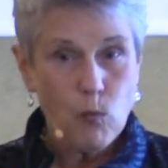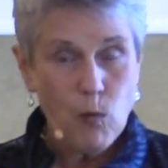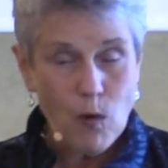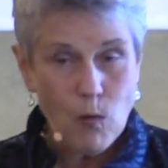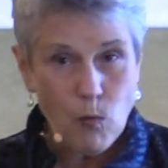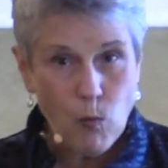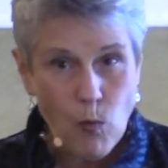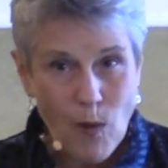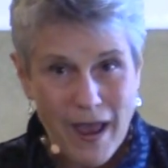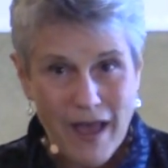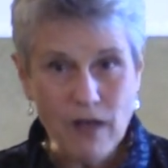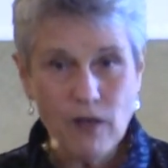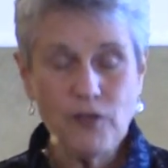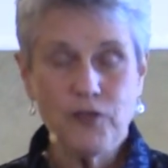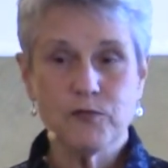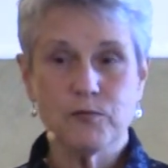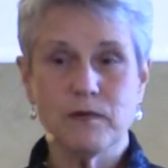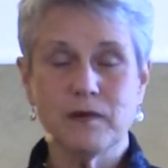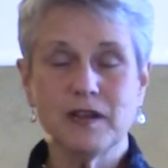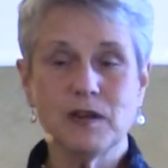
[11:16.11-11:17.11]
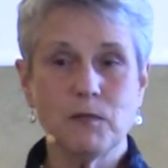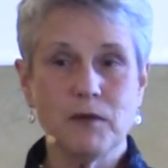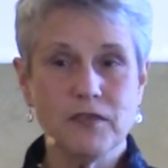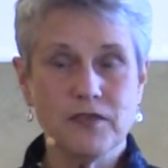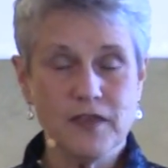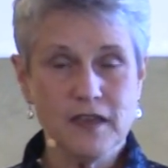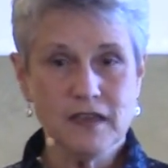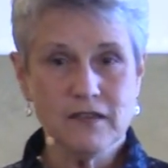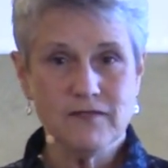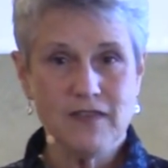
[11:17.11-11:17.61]
what wealth, you know, we
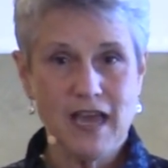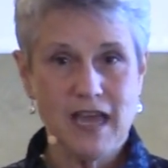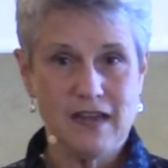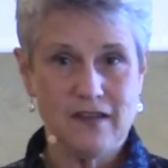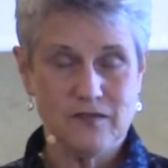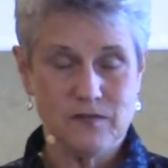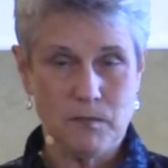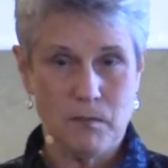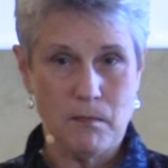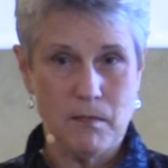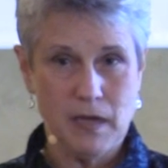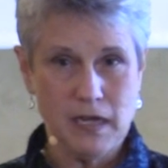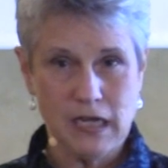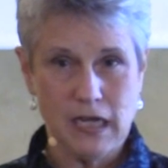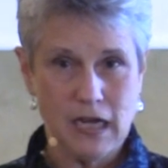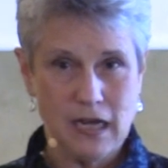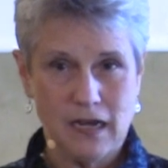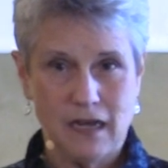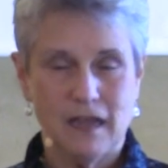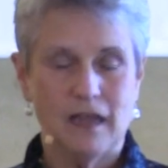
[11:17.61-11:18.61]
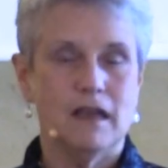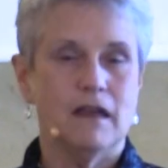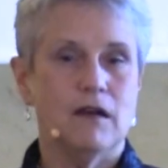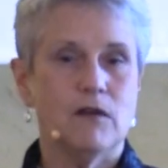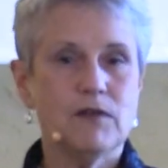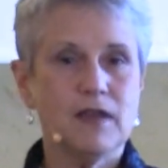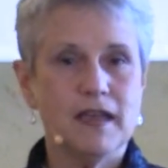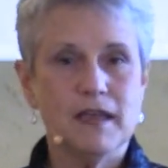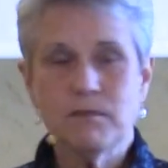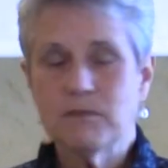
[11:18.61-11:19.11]
think of that as money.
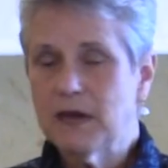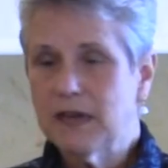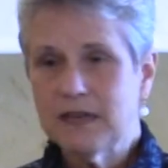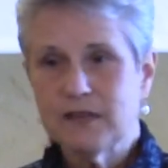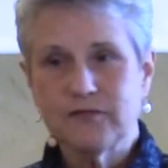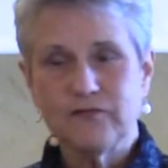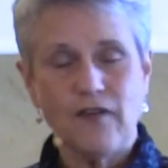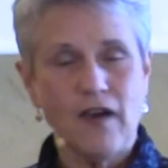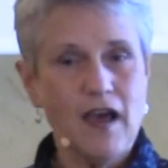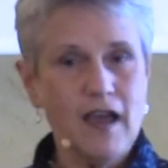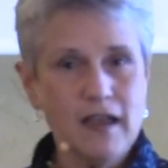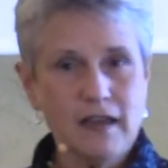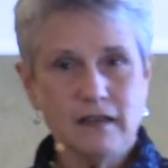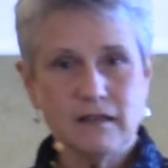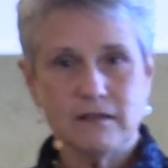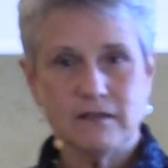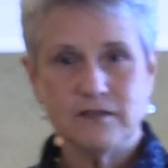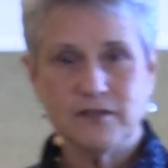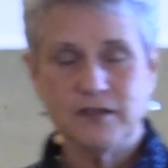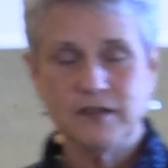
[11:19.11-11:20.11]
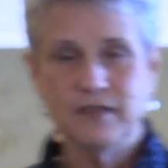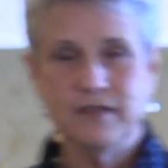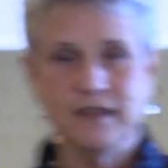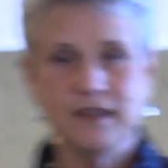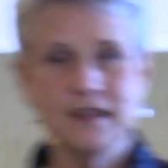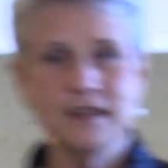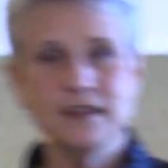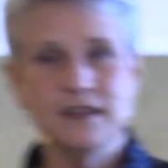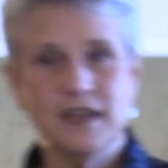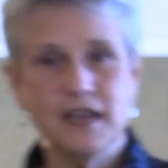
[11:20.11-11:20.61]
Okay, money's fine, it's a good
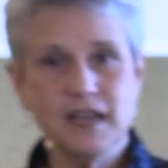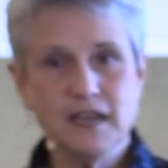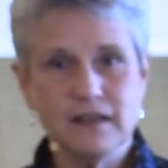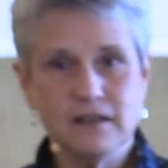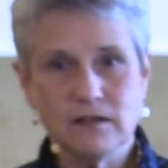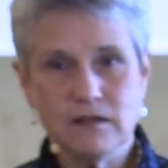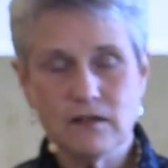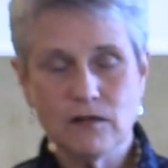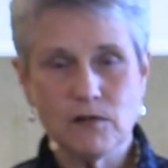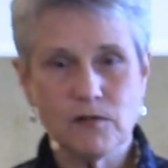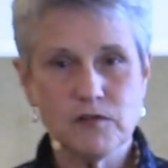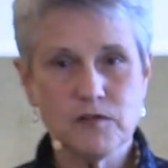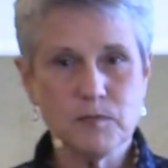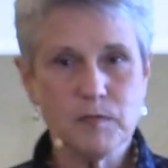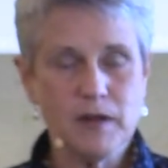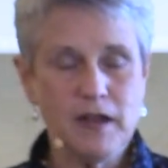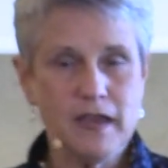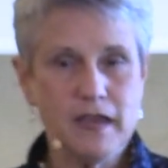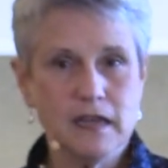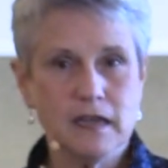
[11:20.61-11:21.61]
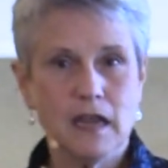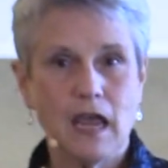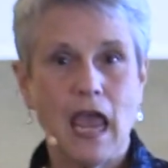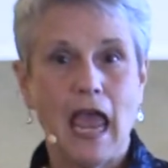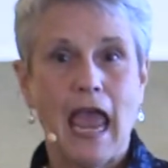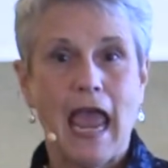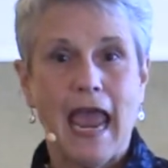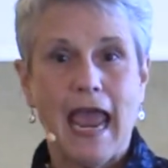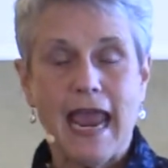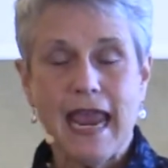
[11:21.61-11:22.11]
thing, you need it in earth plane.
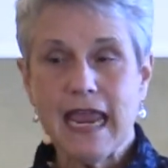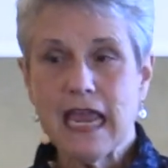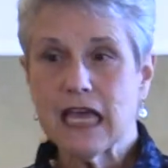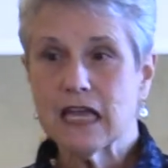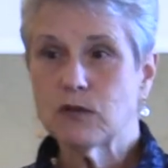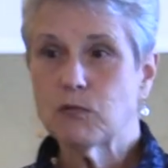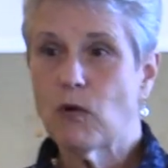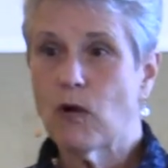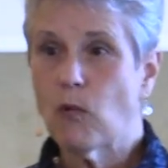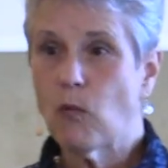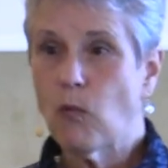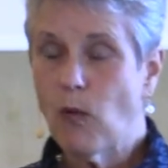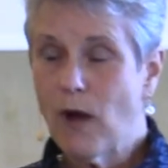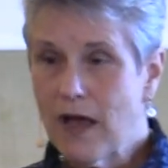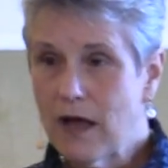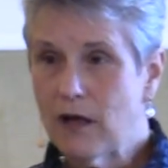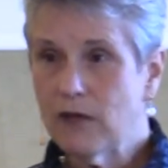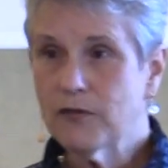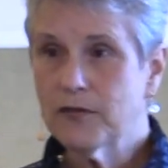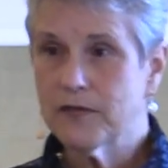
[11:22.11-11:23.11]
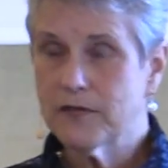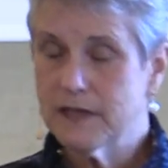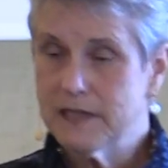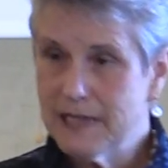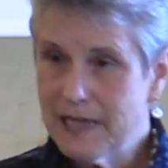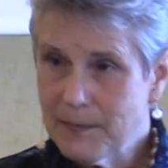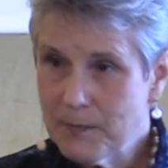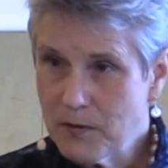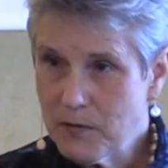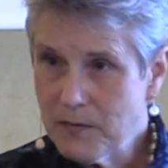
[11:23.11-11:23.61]
And what wealth, the
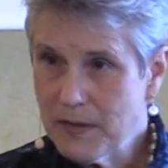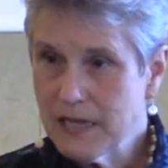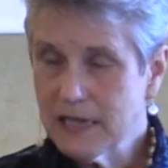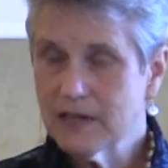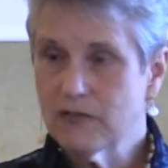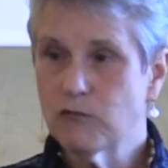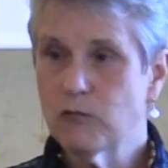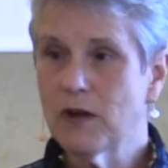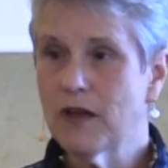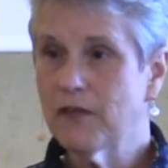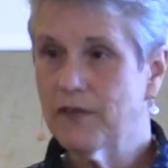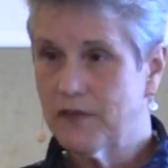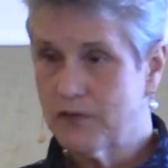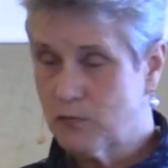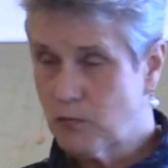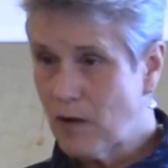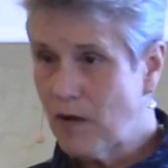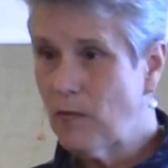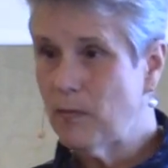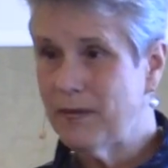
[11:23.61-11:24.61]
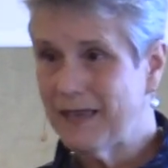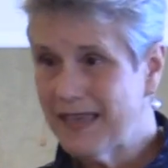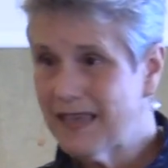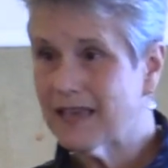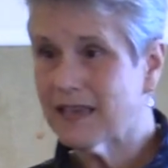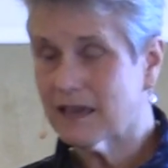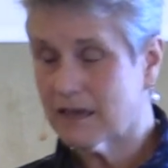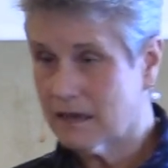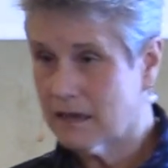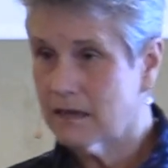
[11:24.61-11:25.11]
deeper meaning of wealth is well
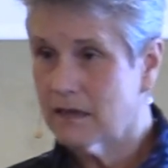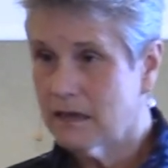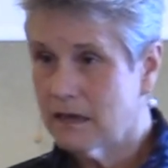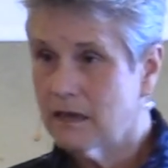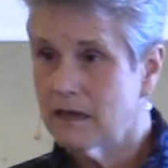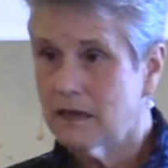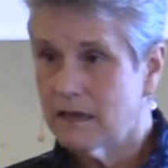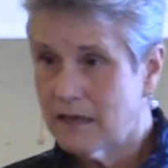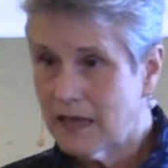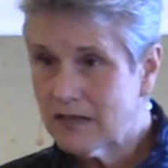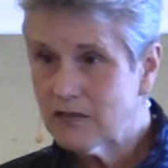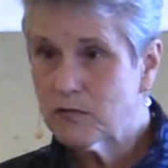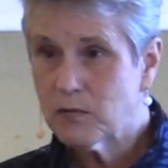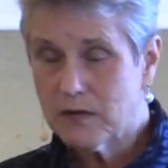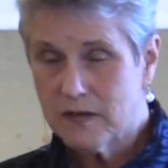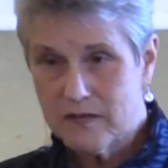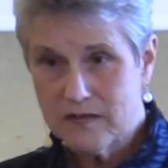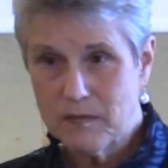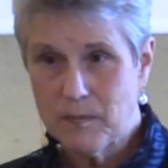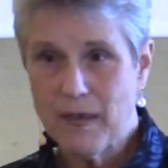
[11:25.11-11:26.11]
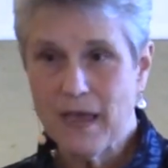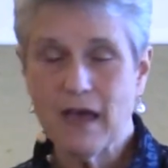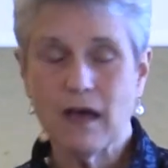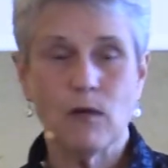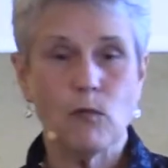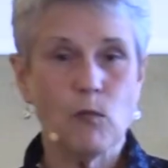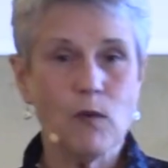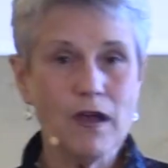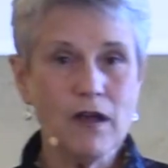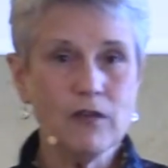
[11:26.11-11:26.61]
being. That's what it's
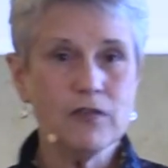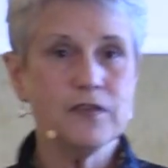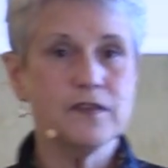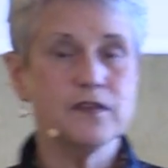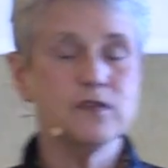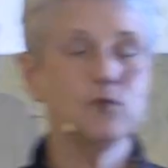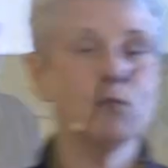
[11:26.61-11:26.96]
about. Wealth